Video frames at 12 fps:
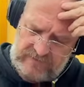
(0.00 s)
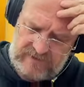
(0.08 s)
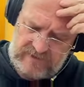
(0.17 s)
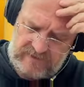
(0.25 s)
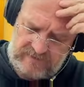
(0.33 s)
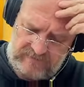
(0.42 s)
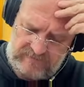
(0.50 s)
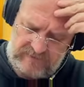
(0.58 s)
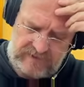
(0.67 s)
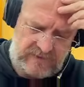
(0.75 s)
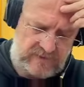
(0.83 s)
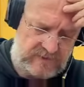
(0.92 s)

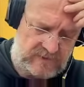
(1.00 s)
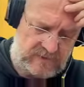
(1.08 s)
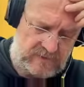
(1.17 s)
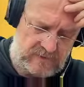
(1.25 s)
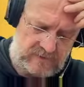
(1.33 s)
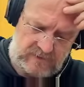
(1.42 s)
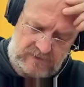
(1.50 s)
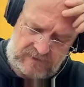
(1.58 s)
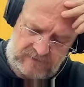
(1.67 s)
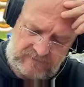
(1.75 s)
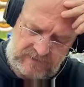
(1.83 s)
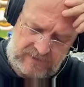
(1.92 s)
events. So
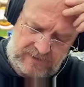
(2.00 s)
have they